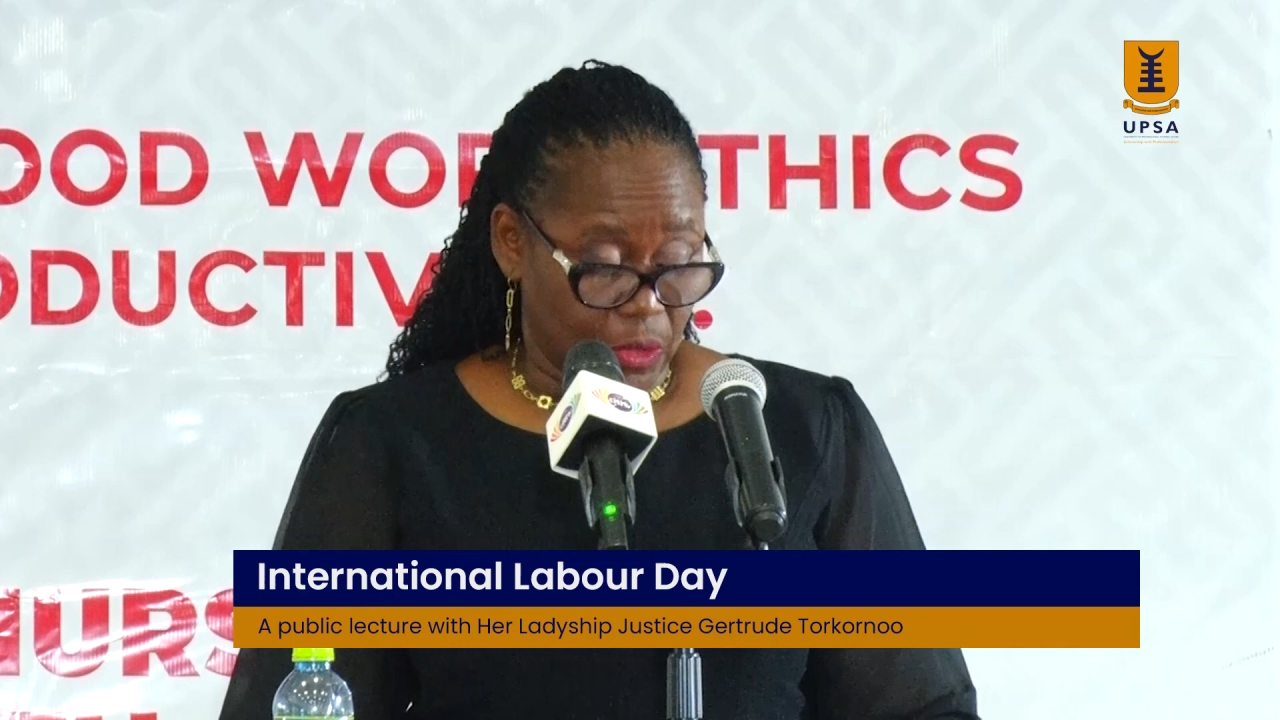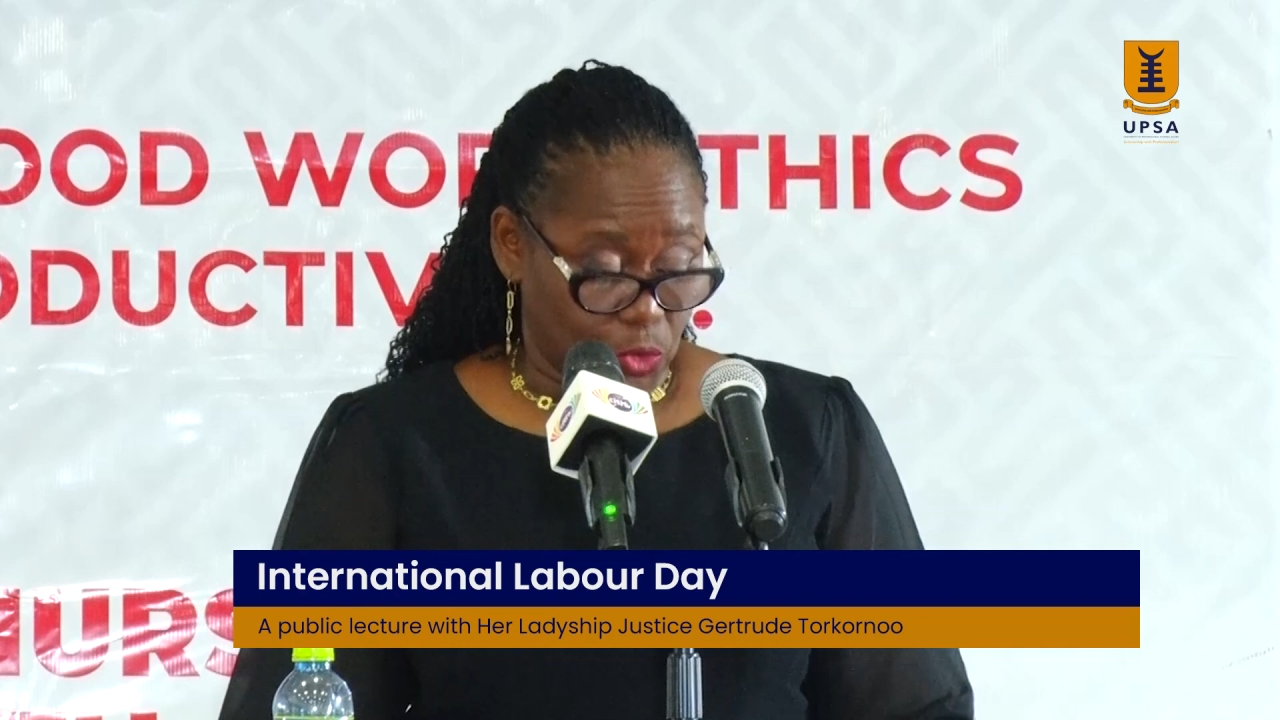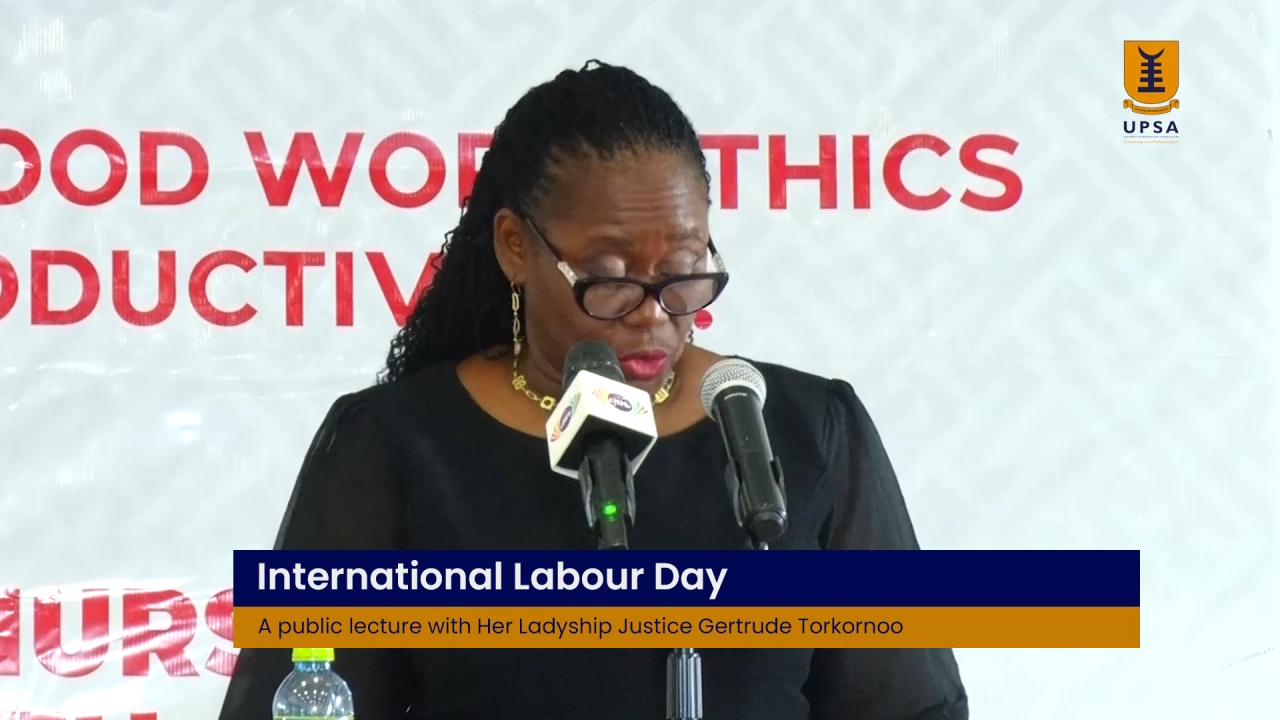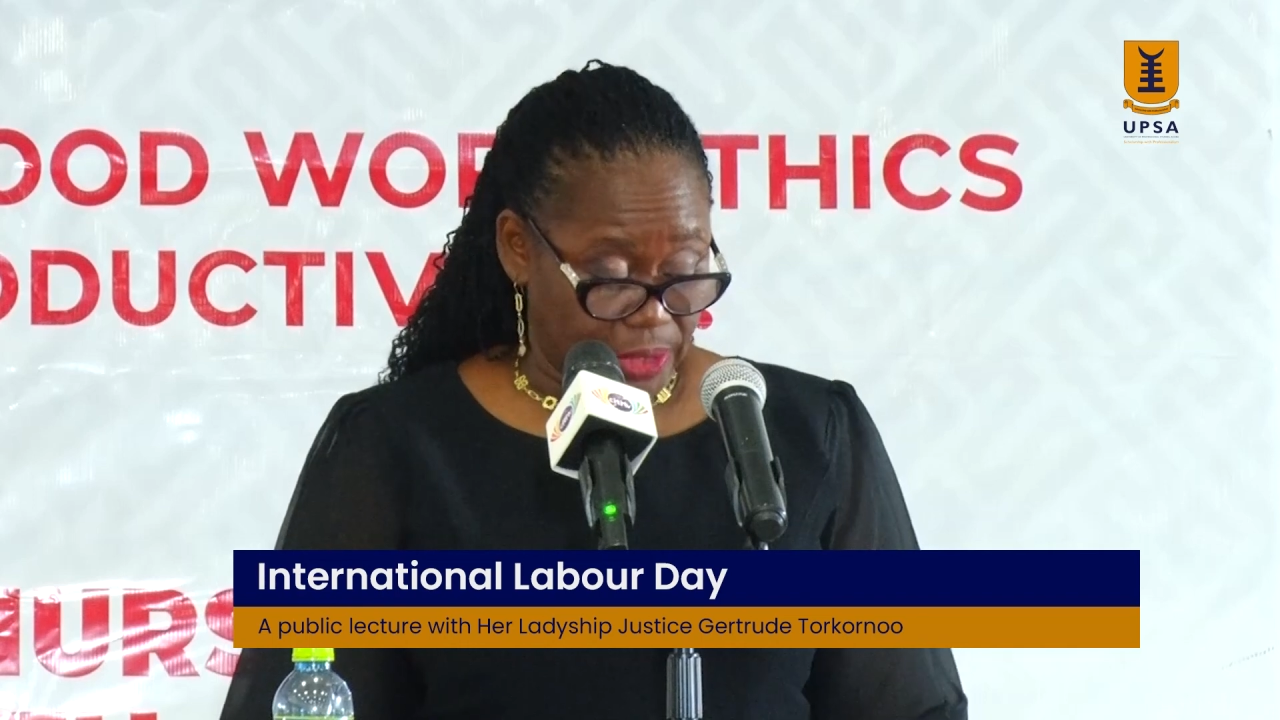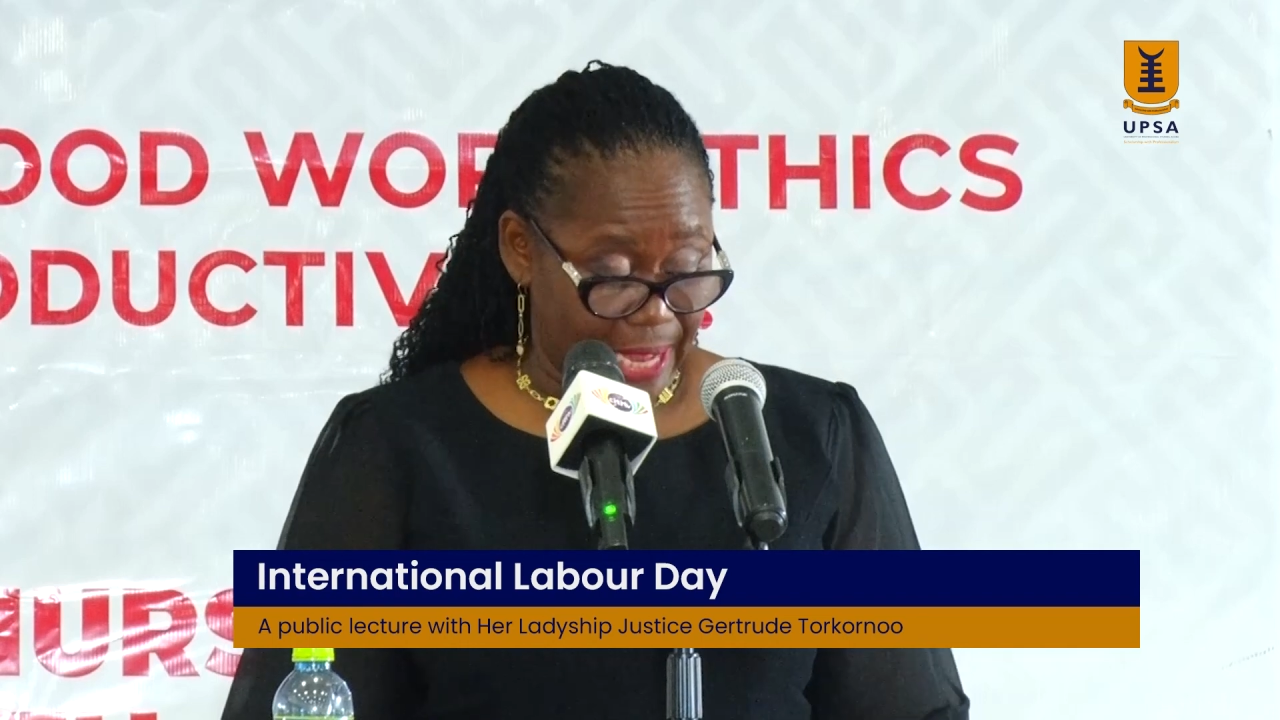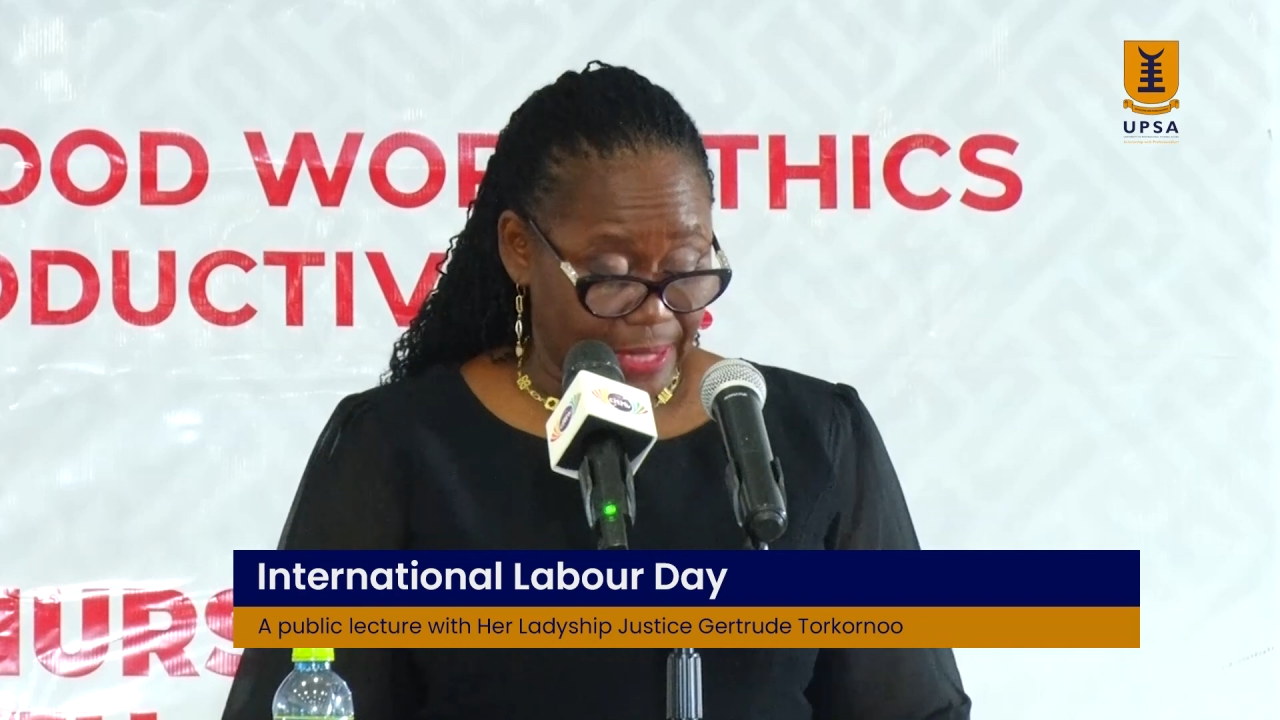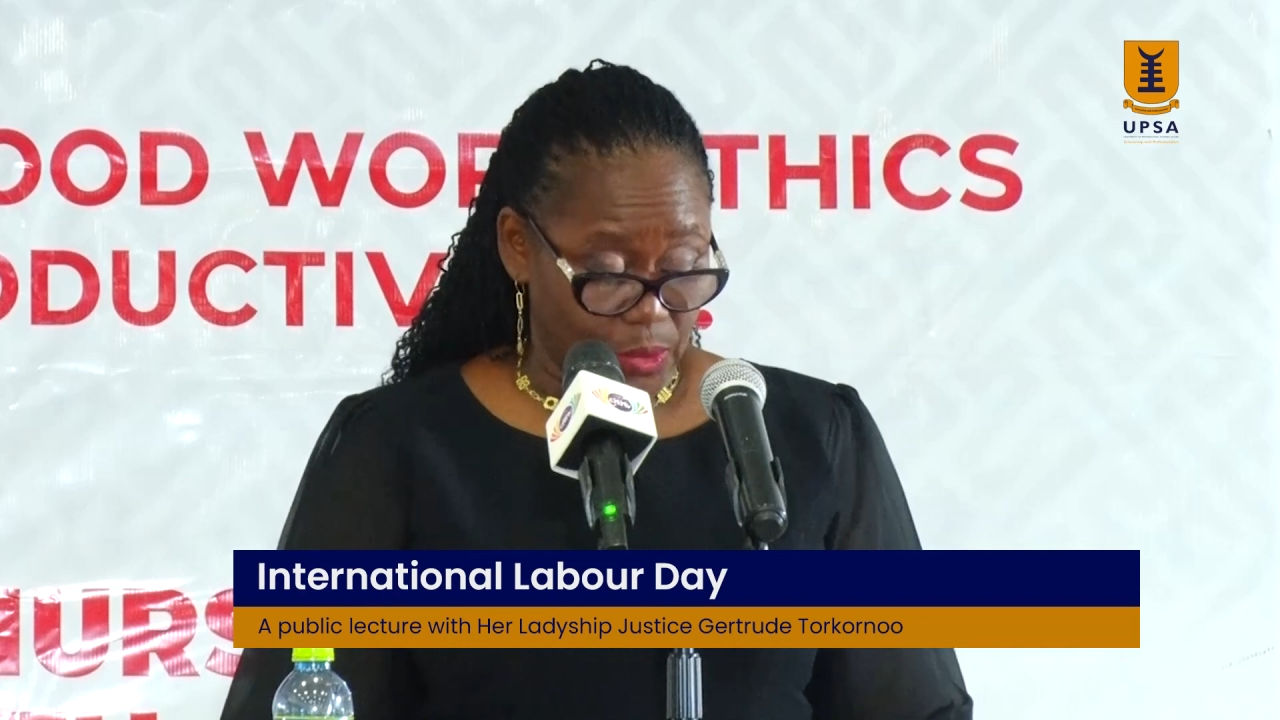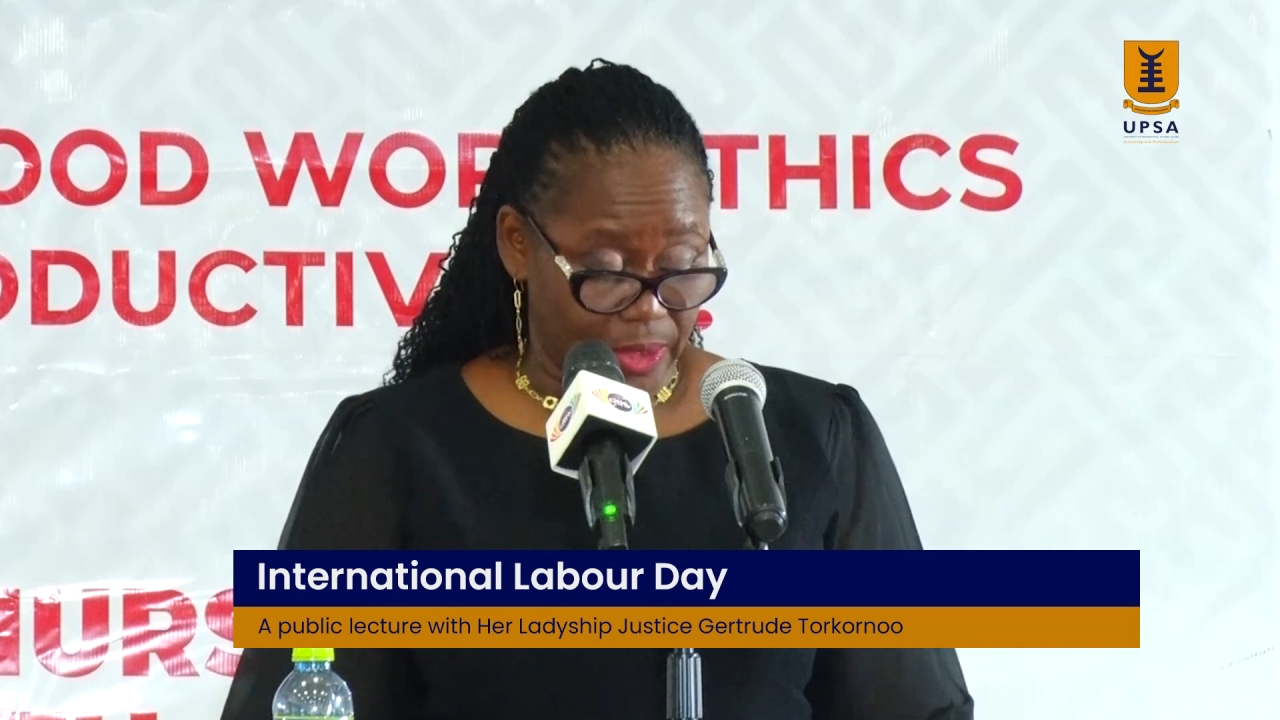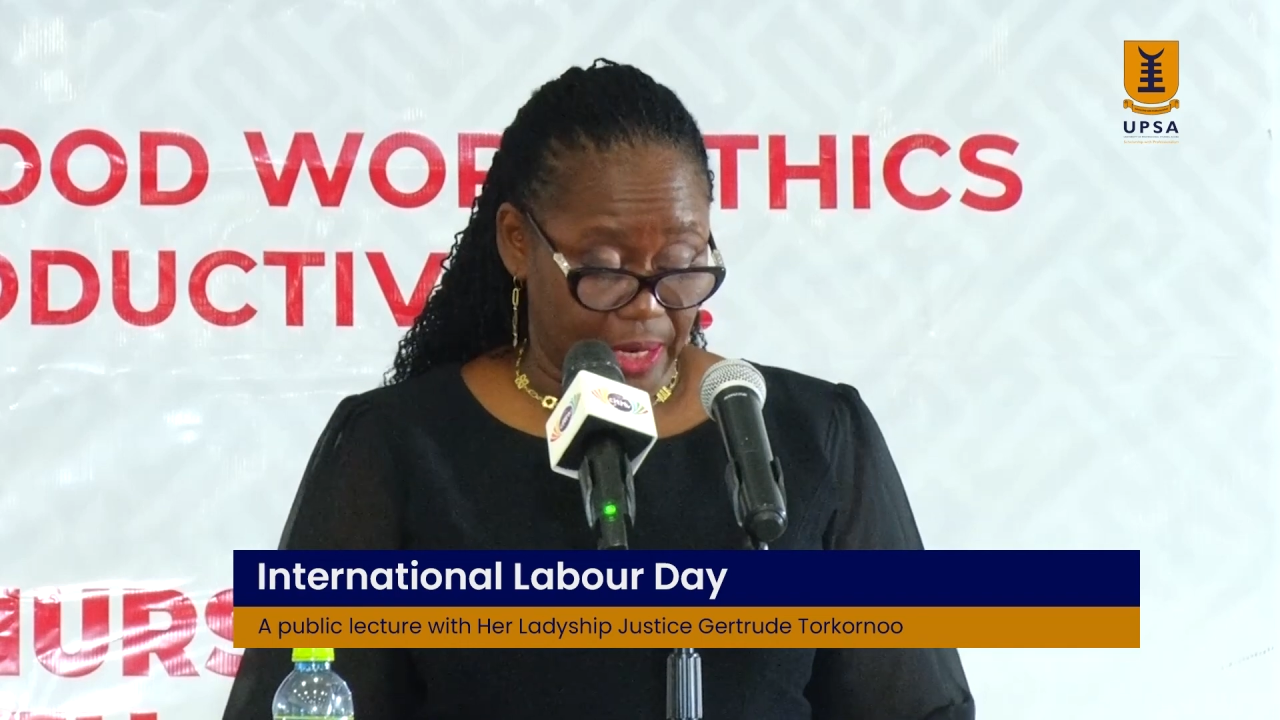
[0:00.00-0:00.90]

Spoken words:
to start with